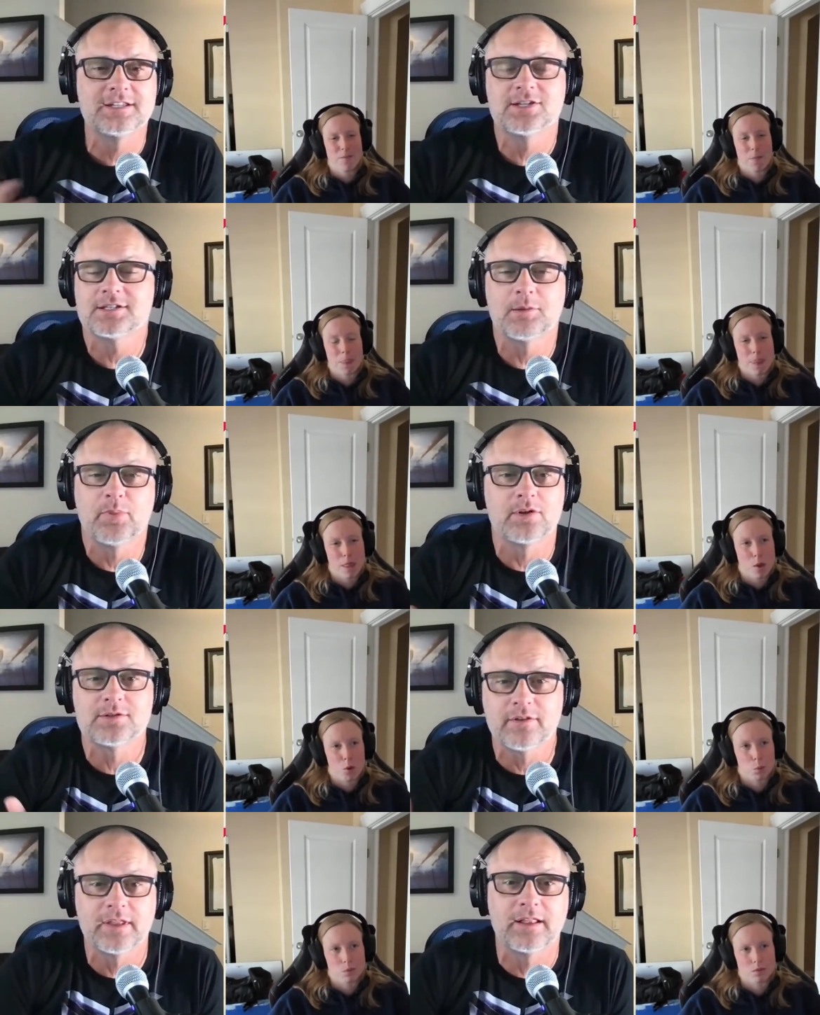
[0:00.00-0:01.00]
Speaker 1: it's just a
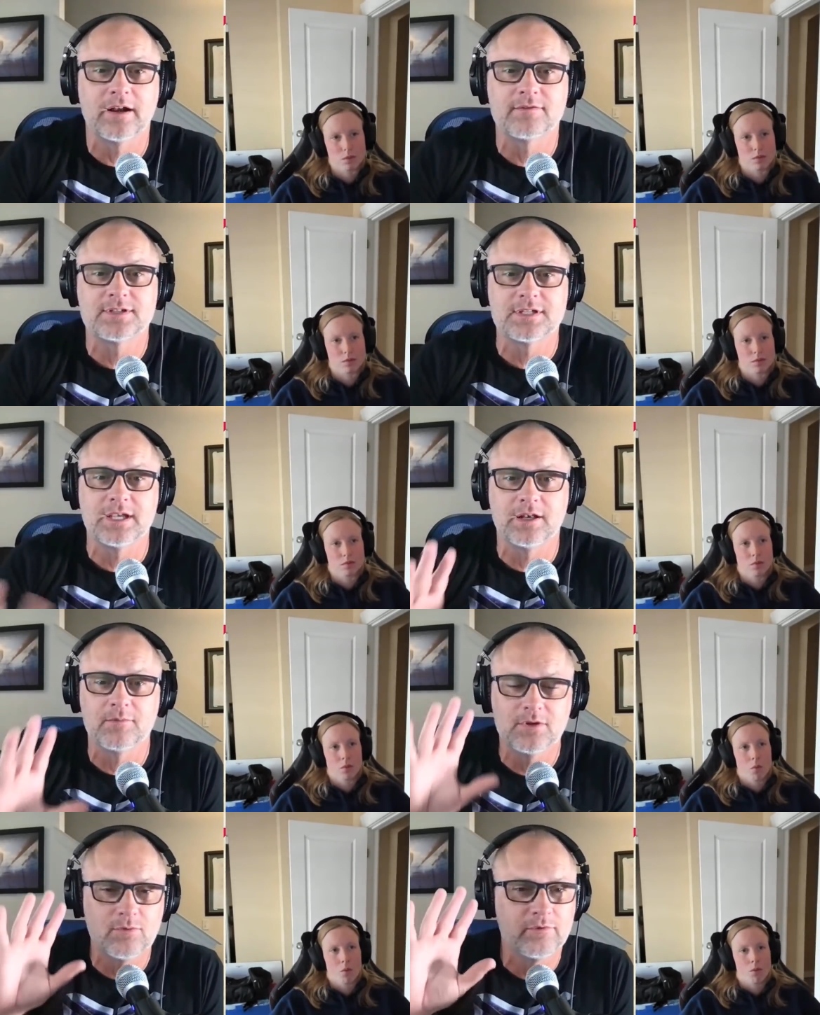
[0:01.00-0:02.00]
personal thing that i've seen i
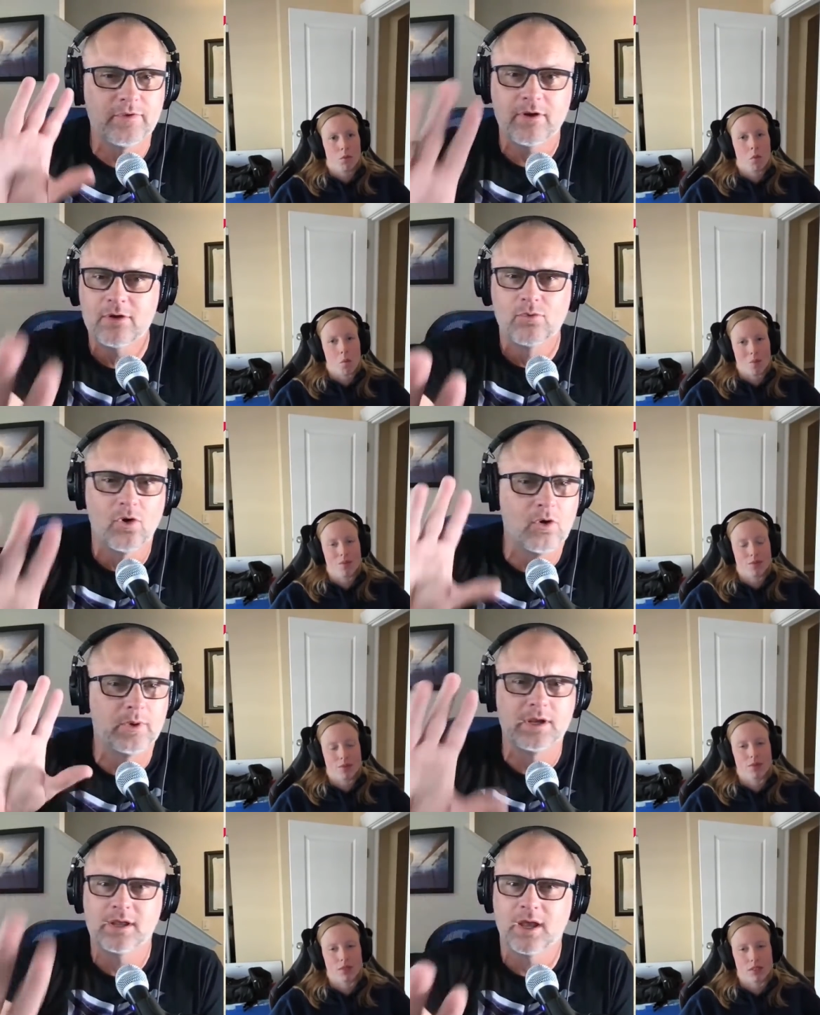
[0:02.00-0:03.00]
mean you were very mm-hmm. raw
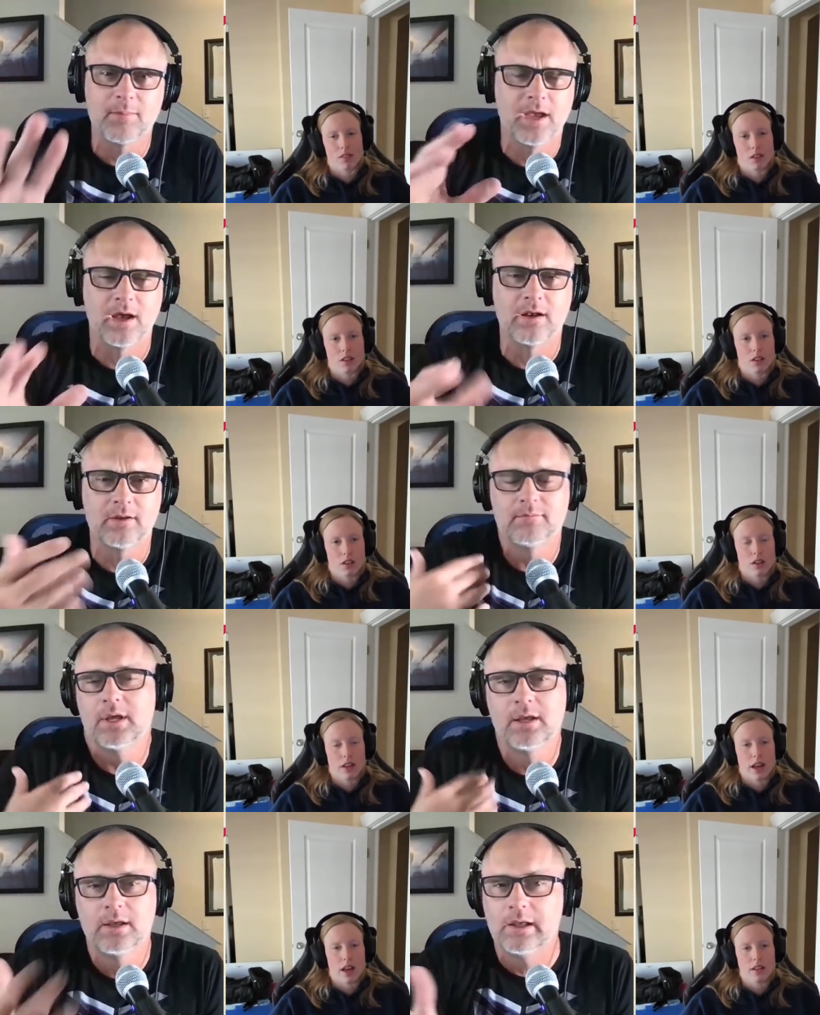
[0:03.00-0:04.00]
when you came out and
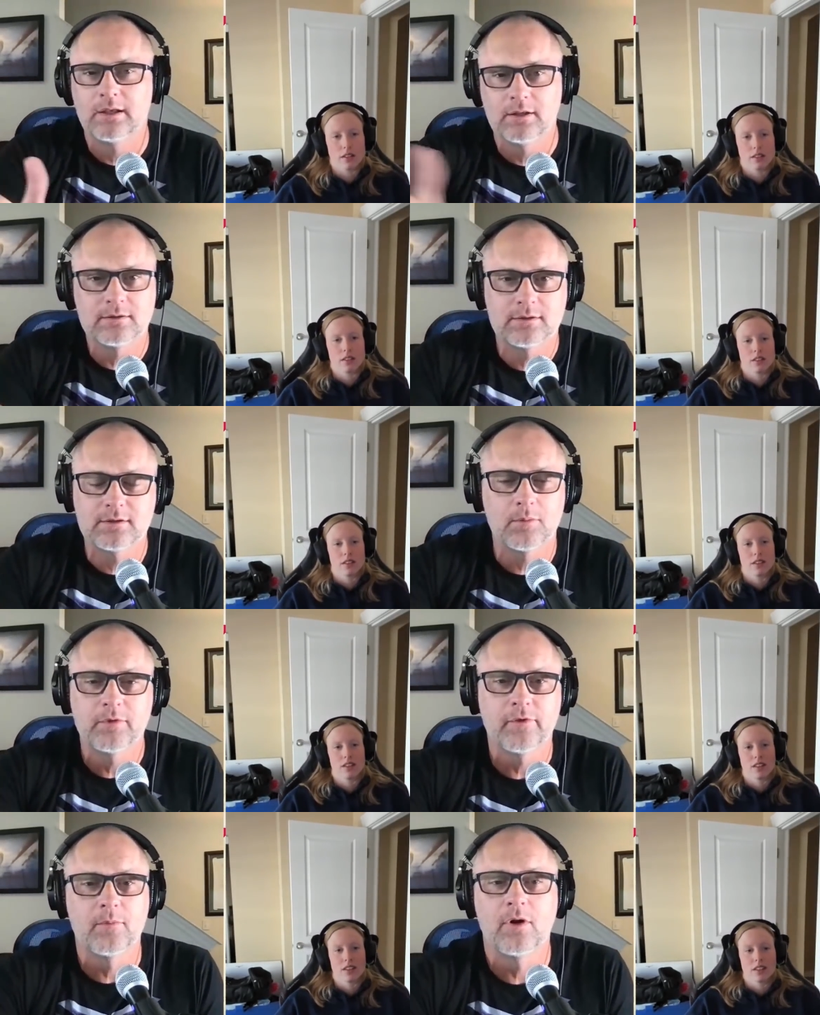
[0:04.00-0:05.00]
yeah tell
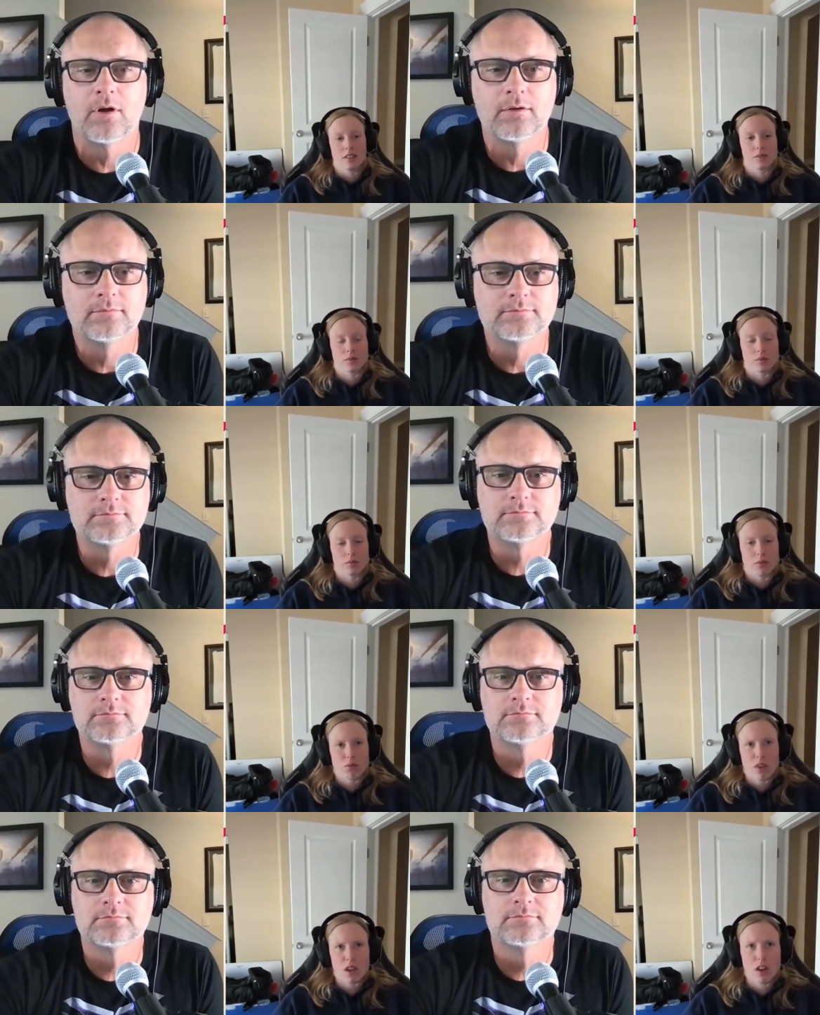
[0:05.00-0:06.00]
me if i'm wrong
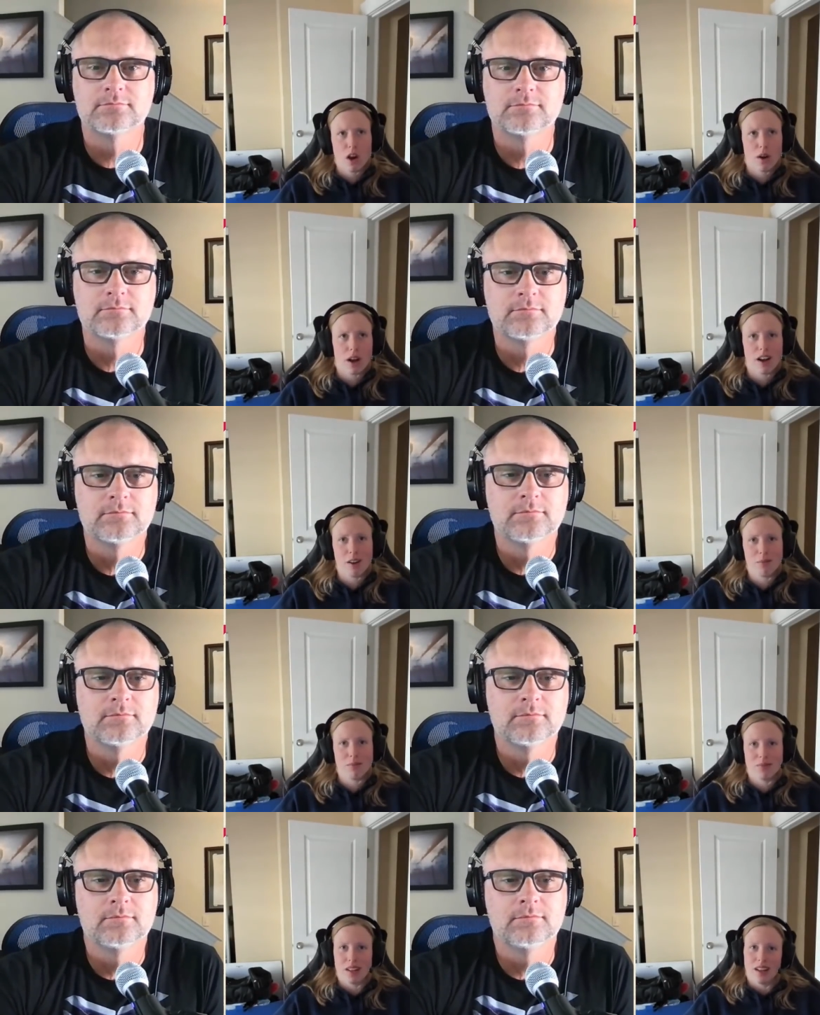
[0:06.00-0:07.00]
Speaker 2: no
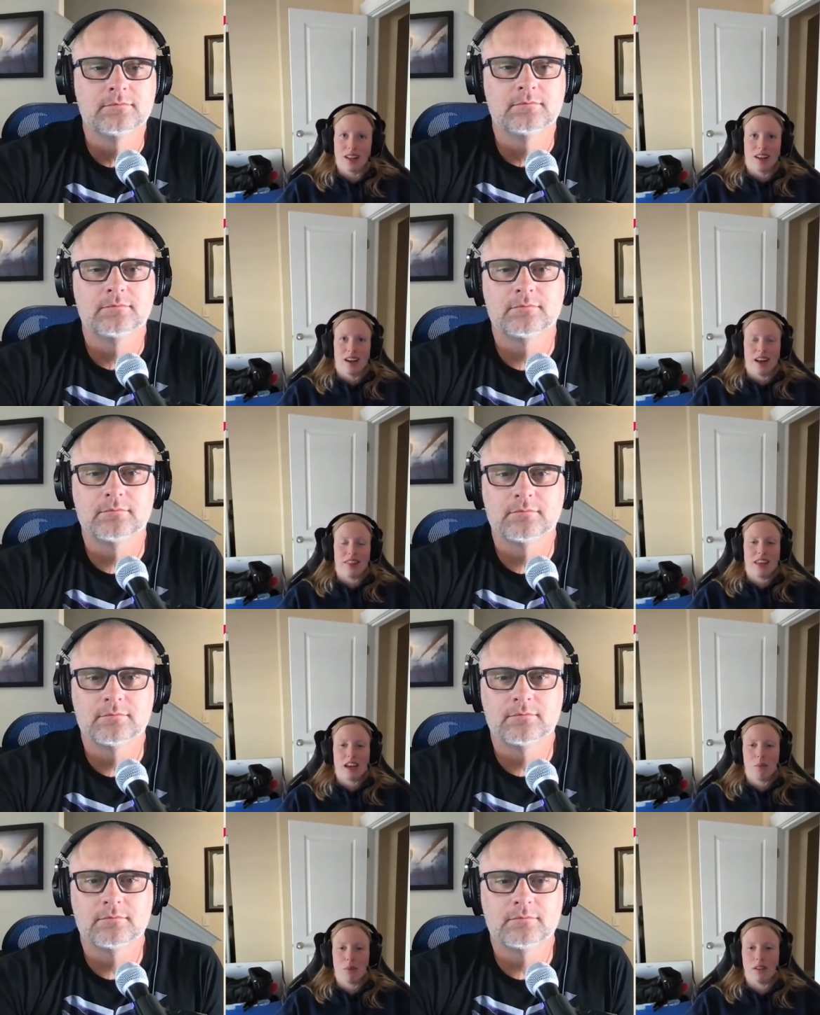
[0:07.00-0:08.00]
um i
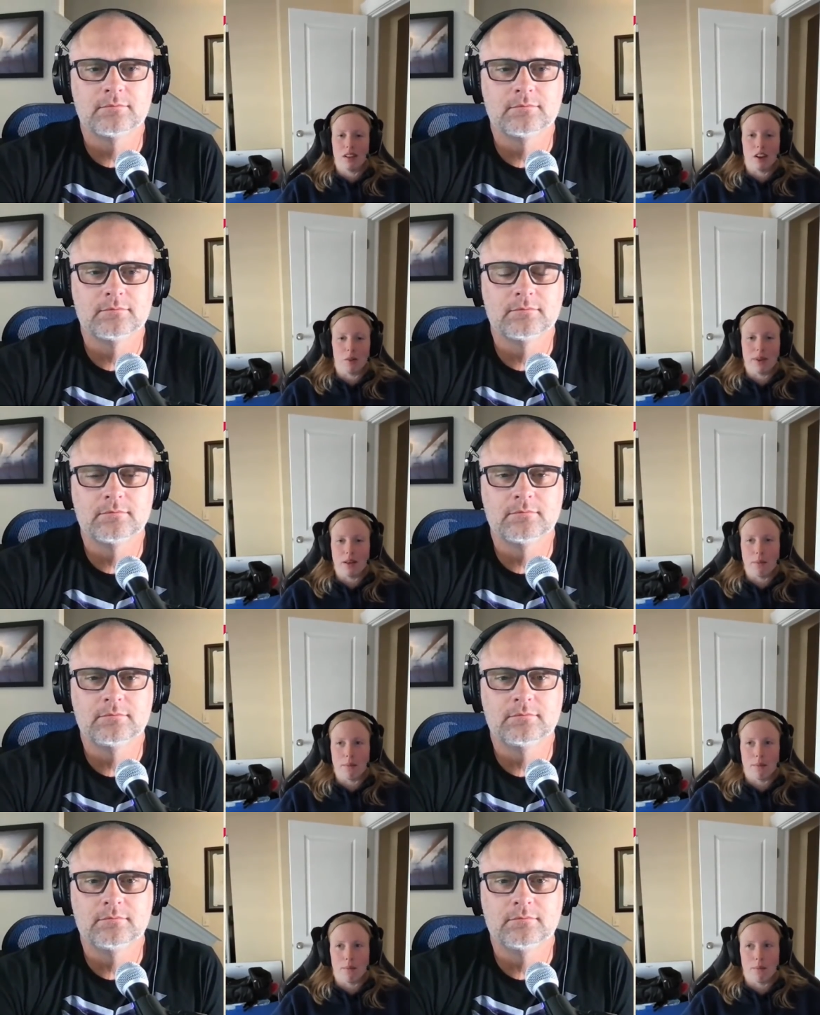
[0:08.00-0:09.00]
think i'm a little bit
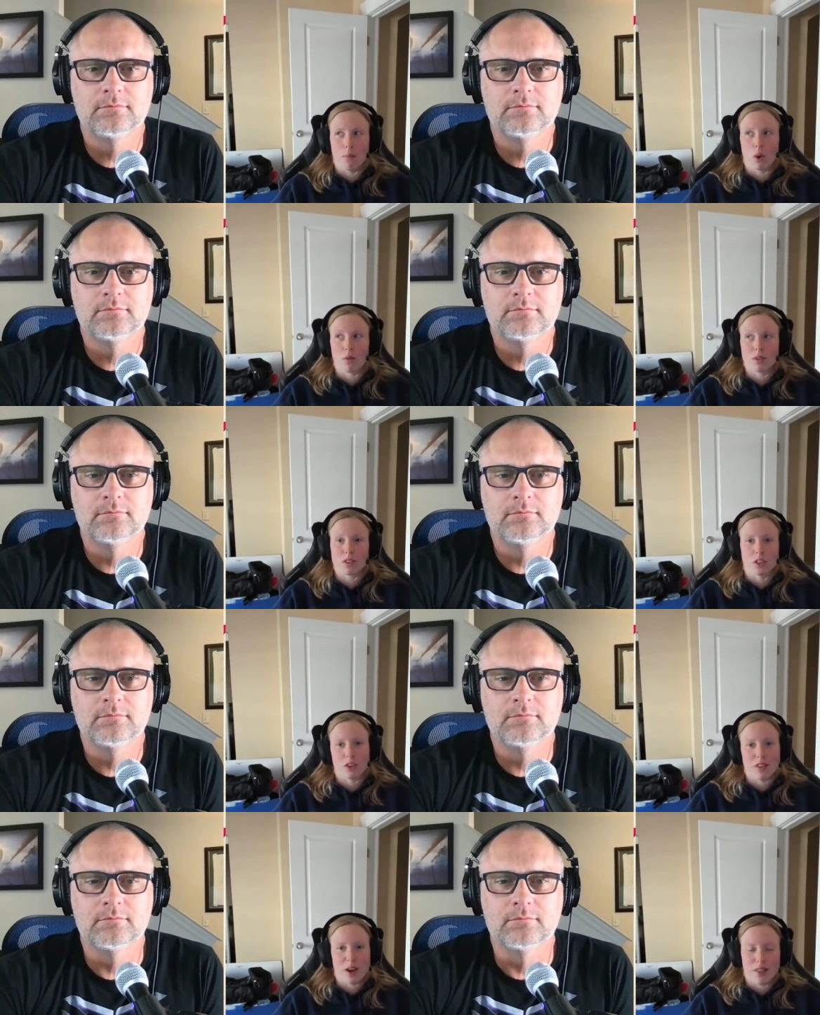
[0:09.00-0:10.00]
more
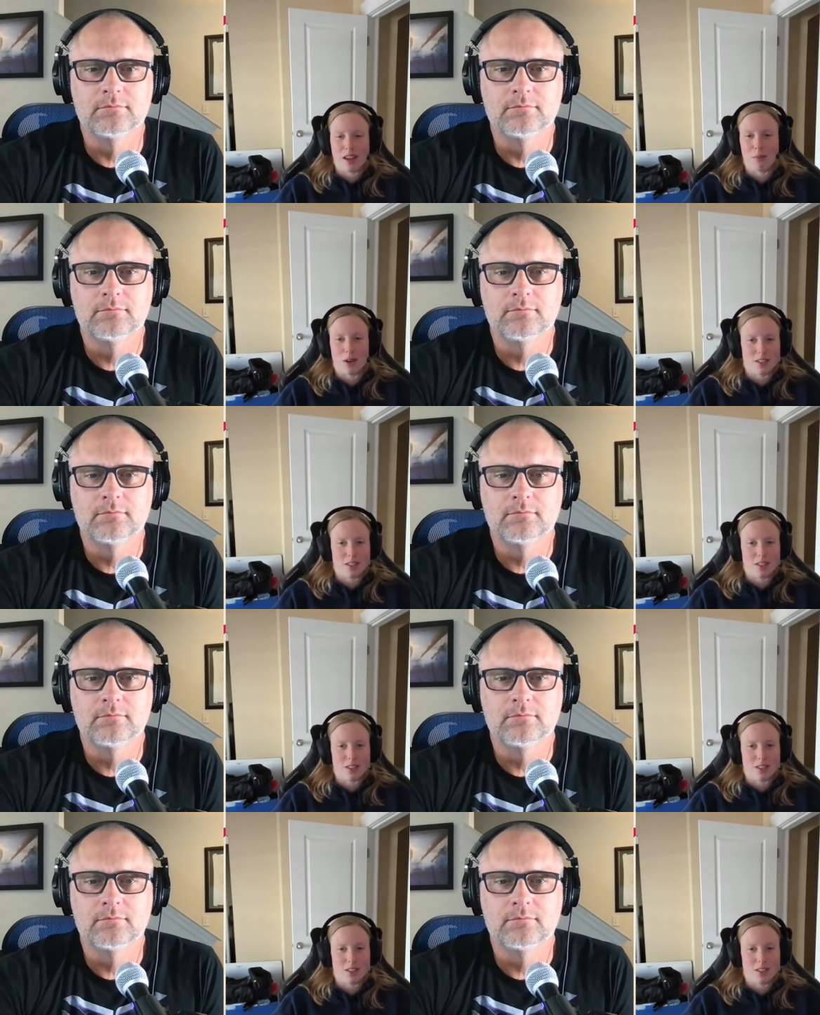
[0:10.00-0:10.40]
reserved now i think i'm